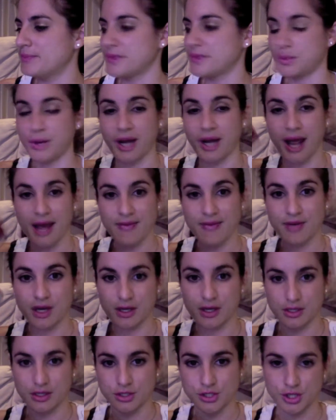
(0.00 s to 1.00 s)
When I have it
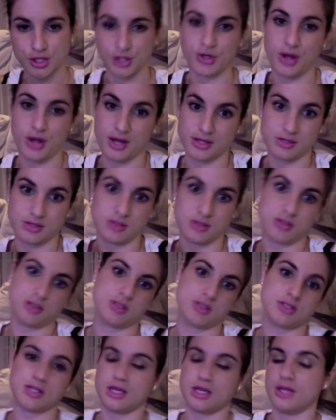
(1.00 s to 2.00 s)
on, I'll show you guys so you
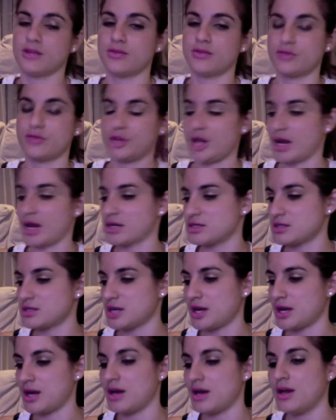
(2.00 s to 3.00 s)
can see it the next,
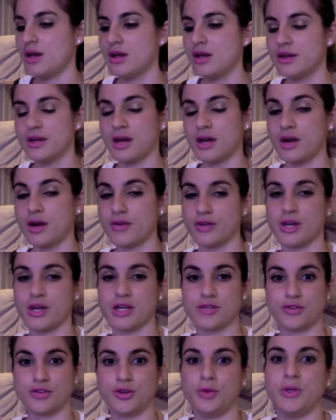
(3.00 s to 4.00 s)
and over the
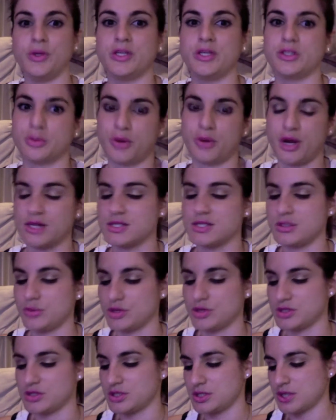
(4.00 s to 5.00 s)
next few weeks, you'll probably see
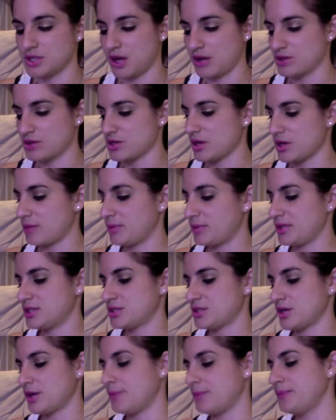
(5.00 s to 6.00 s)
most of these colors on me,
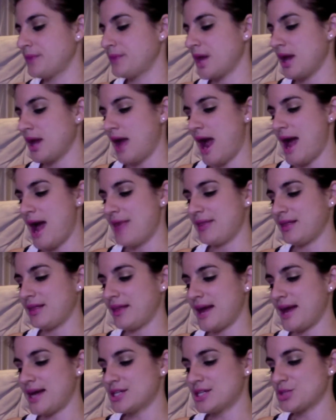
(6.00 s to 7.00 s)
so. And the
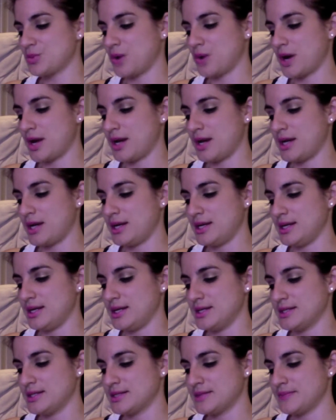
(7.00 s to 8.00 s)
last one
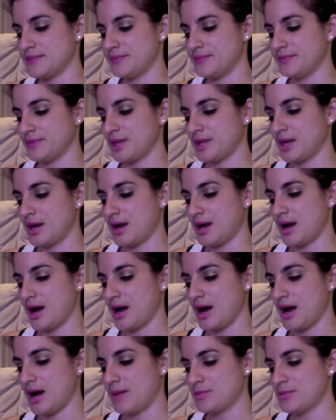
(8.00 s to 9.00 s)
is
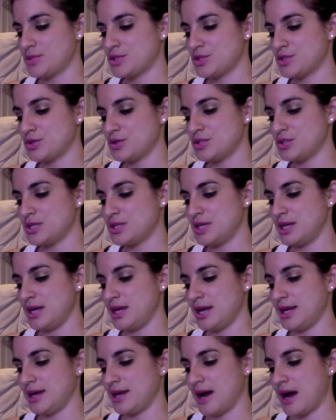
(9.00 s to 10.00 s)
I'm Susie
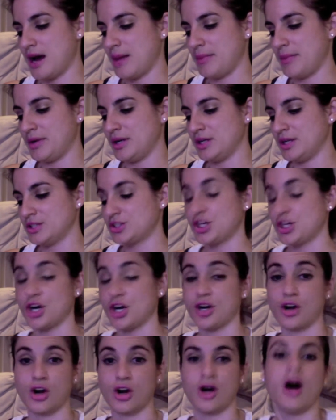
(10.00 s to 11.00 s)
and I'm a
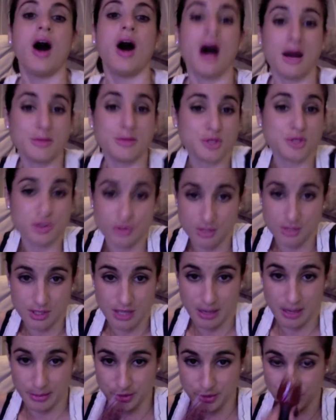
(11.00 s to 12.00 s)
Chocoholic. I'm Susie and
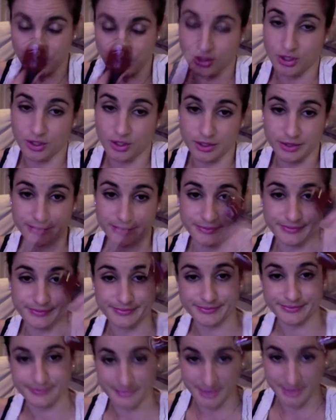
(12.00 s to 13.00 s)
I'm a Chocoholic.
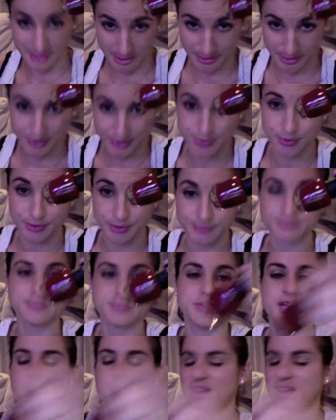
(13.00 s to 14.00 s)
That's the name of this one.
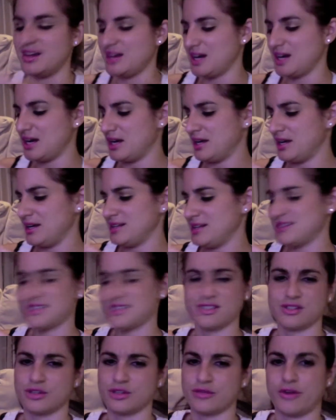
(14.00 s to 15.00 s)
It
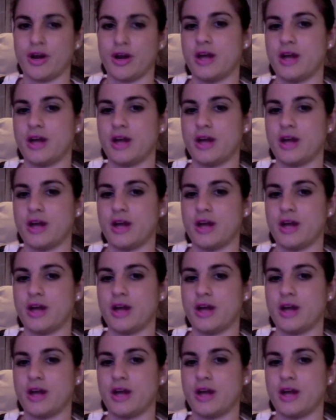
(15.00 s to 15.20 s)
doesn't look very